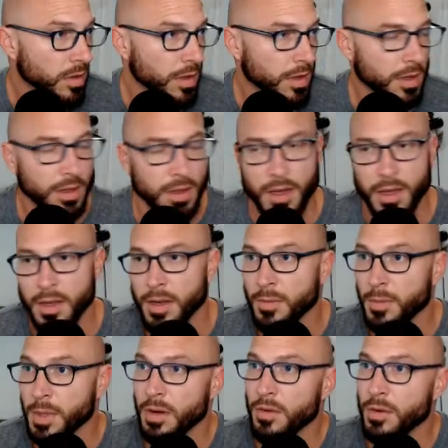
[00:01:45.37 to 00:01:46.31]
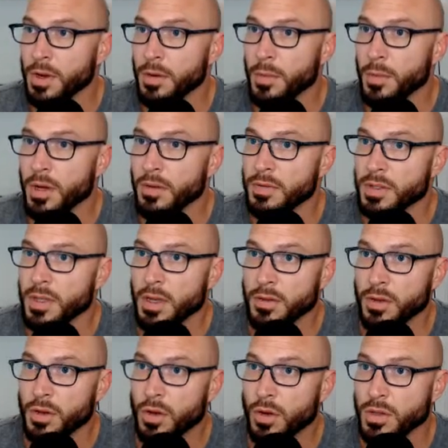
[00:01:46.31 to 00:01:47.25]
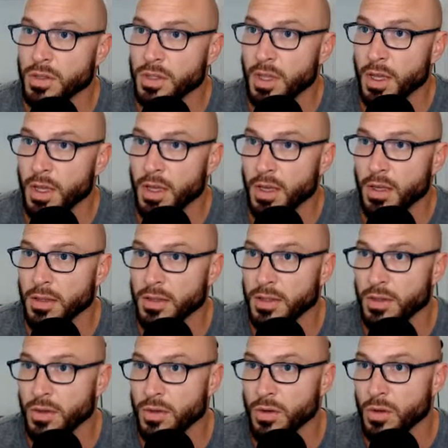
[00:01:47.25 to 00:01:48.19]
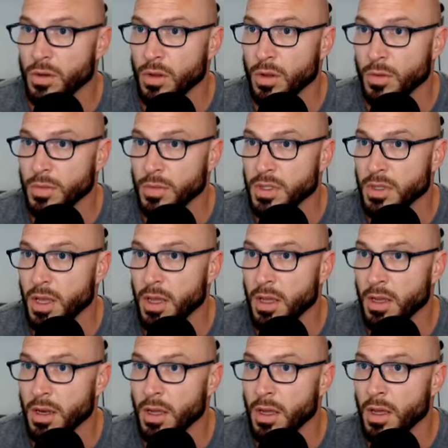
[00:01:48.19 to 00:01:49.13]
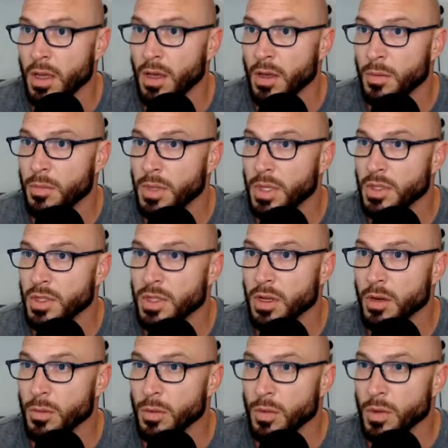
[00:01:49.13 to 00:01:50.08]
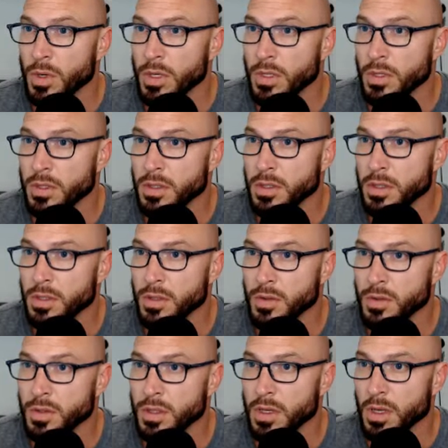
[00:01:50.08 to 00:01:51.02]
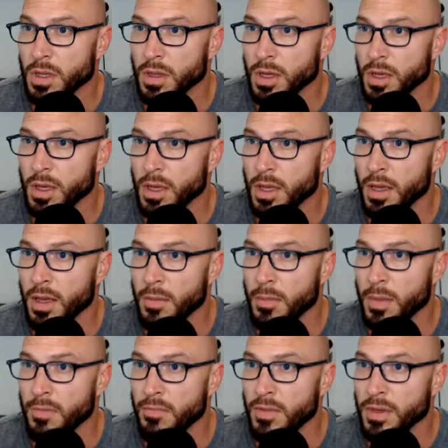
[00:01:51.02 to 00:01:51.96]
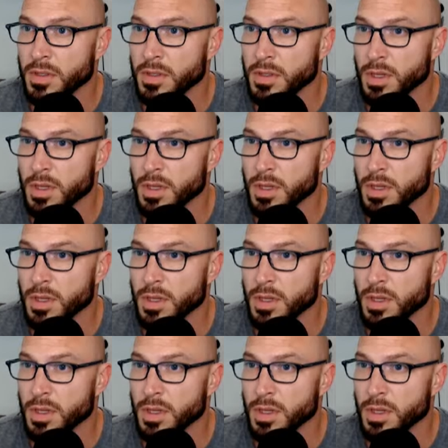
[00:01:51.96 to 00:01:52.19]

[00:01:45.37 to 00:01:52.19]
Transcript: I lied. I'm gonna read them off. South Dakota State, LSU, Oklahoma State, BG double ones, UCLA, and Memphis.